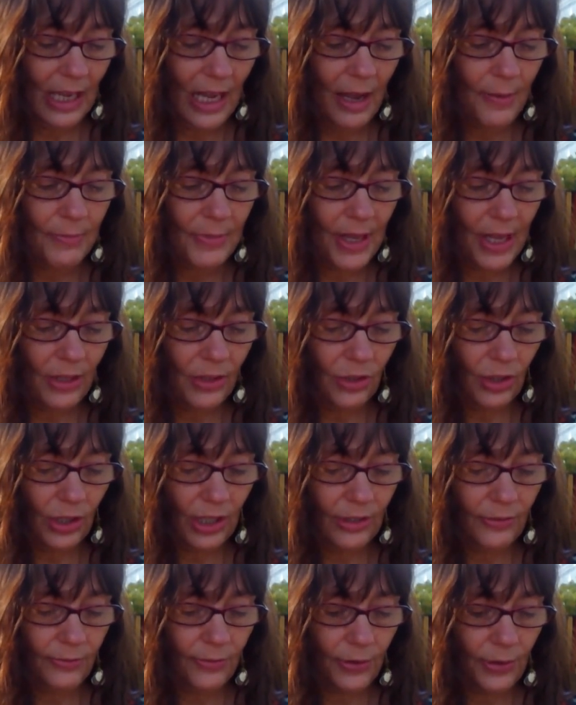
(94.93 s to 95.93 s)
I'm not
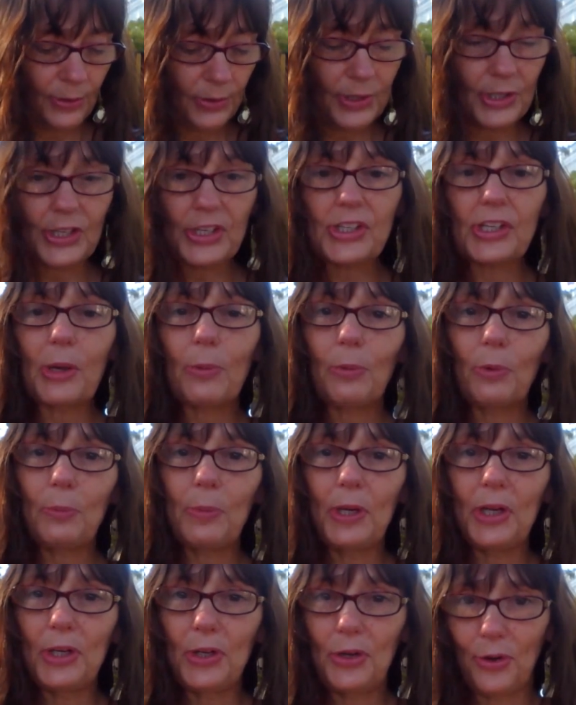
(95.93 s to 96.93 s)
looking forward to summer
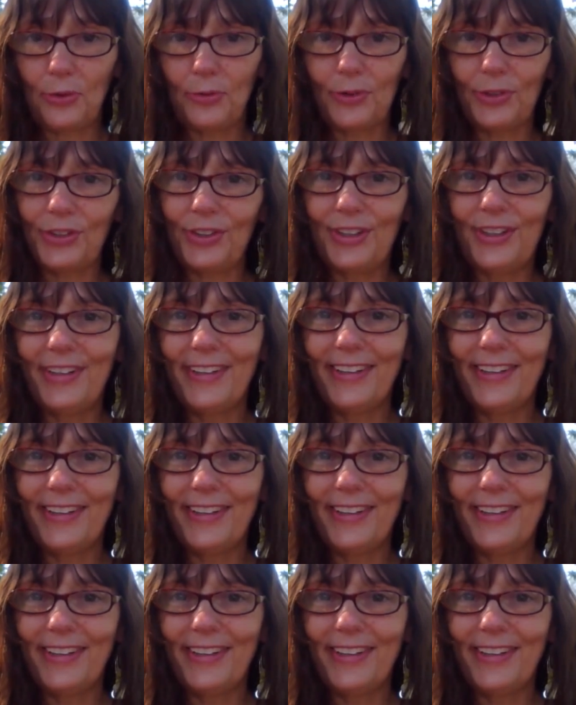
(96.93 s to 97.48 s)
being over.